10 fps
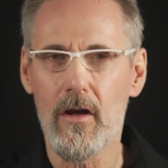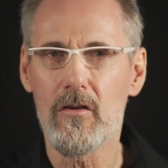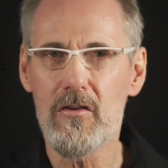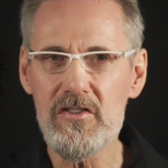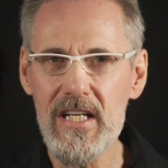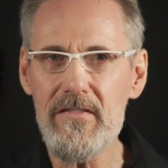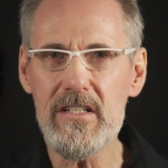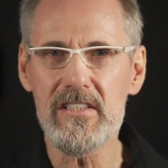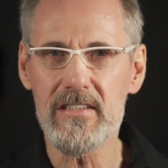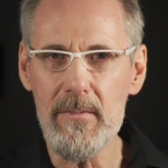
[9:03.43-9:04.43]
Longevity
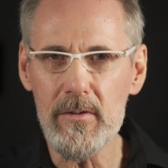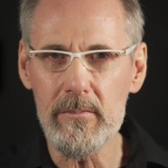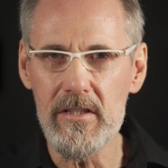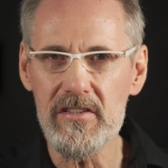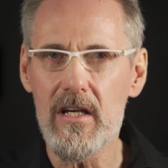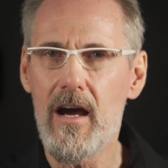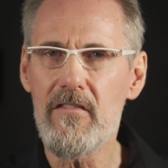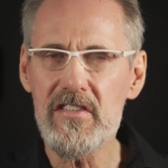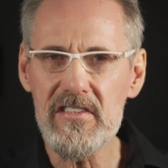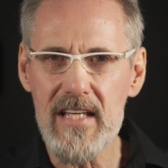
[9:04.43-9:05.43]
supplements have
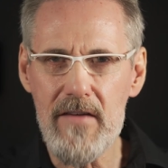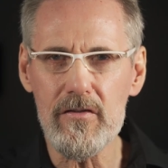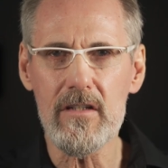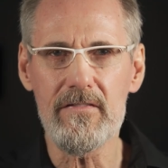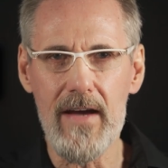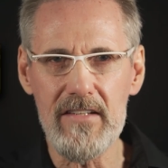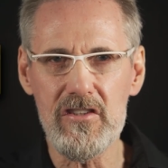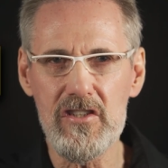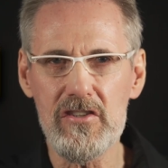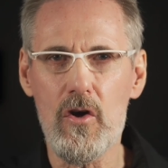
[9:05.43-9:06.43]
several
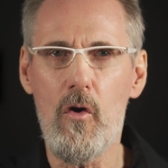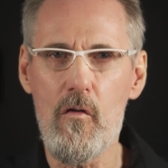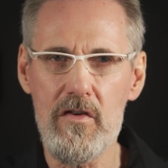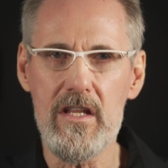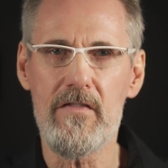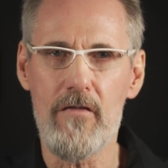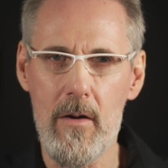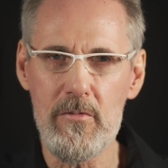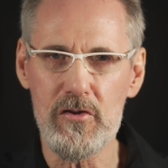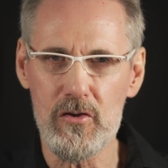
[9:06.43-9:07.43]
advantages over their
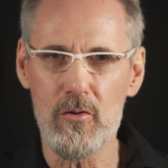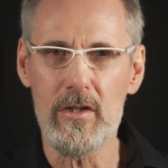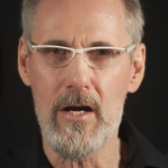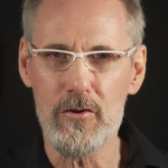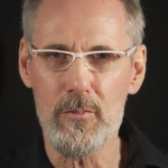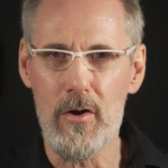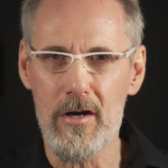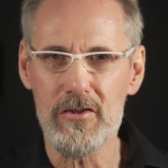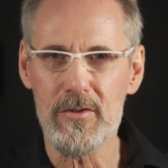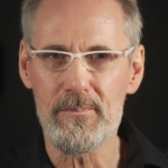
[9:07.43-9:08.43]
pharmaceutical
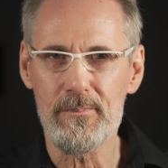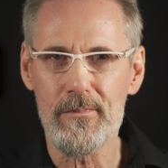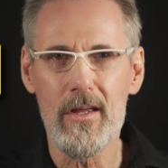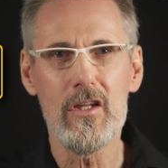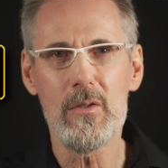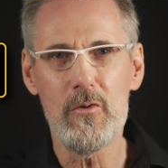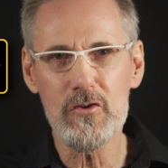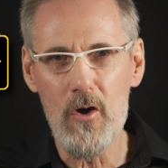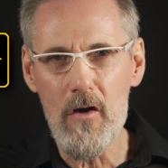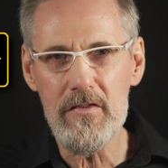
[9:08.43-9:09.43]
counterparts. The
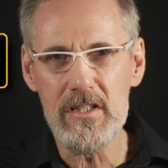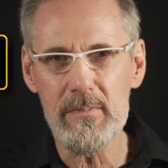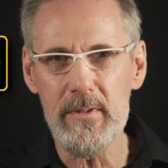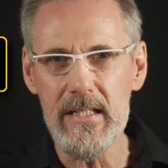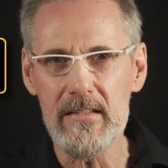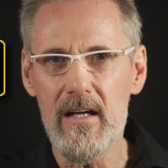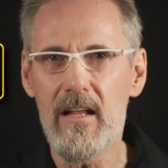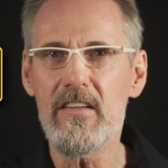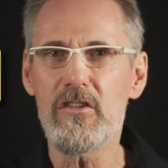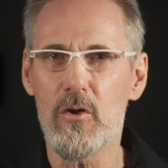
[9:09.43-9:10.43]
most obvious being
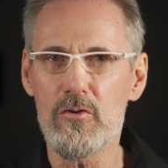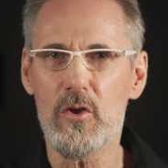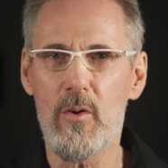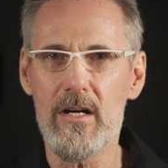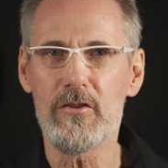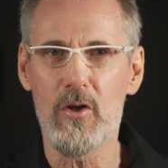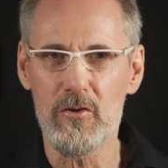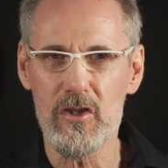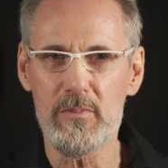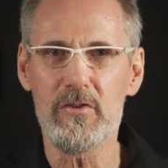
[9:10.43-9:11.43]
that they don't require a
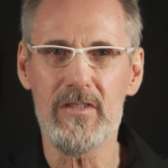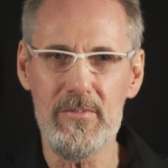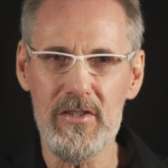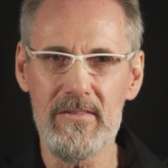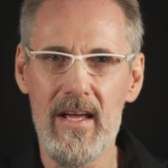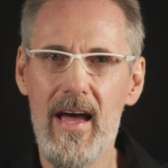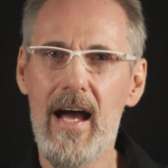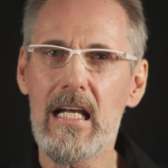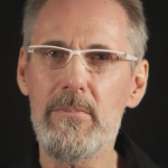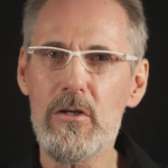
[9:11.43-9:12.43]
doctor's prescription
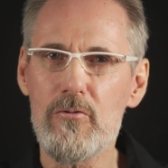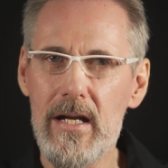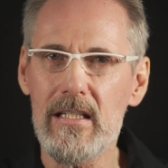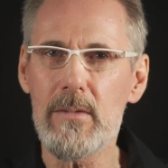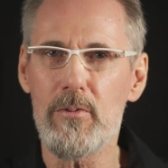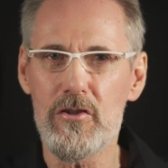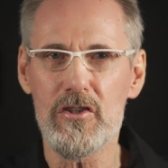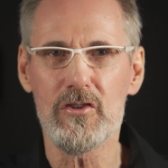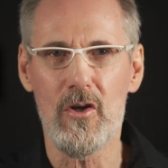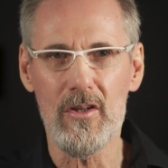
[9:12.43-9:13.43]
and can be readily
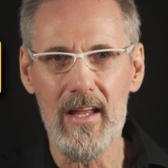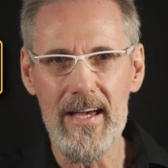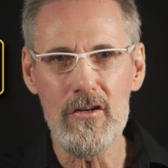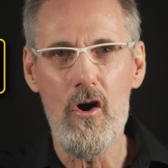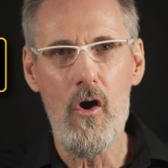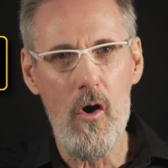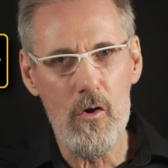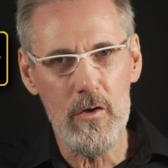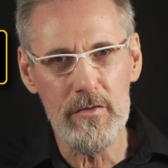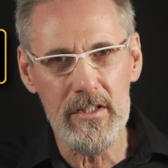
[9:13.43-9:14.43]
purchased online
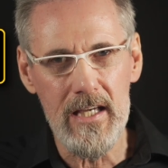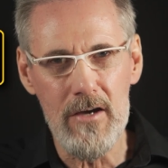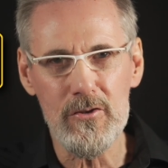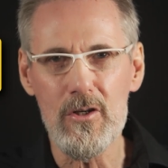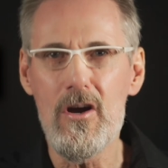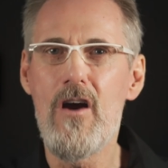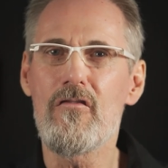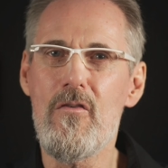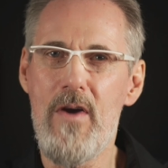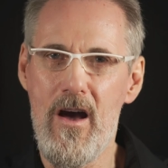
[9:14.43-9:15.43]
or over the counter
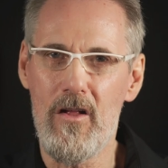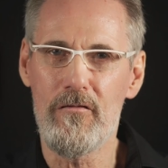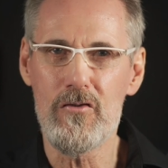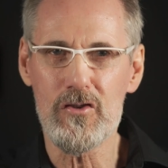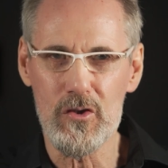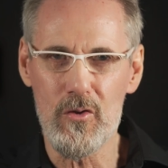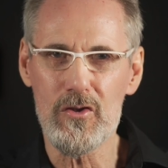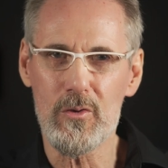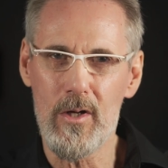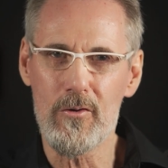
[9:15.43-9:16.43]
from health food
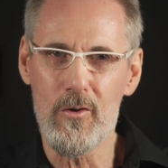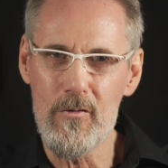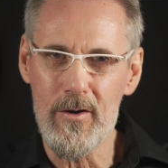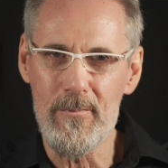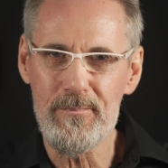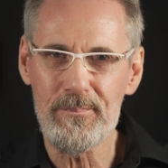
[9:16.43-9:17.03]
stores the world over.